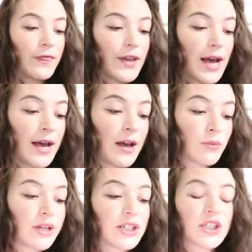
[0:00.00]

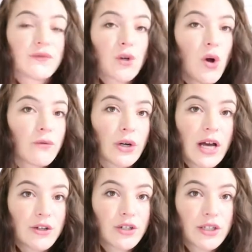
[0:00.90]
that retails for over
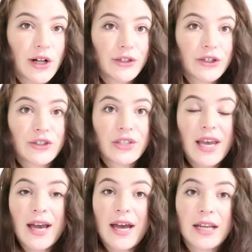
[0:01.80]

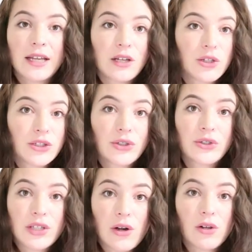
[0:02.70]
$100 and it could
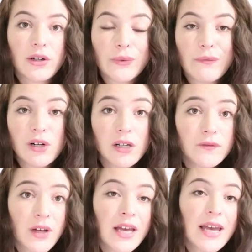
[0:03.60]
also sell on
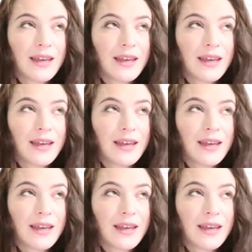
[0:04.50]
Revolve.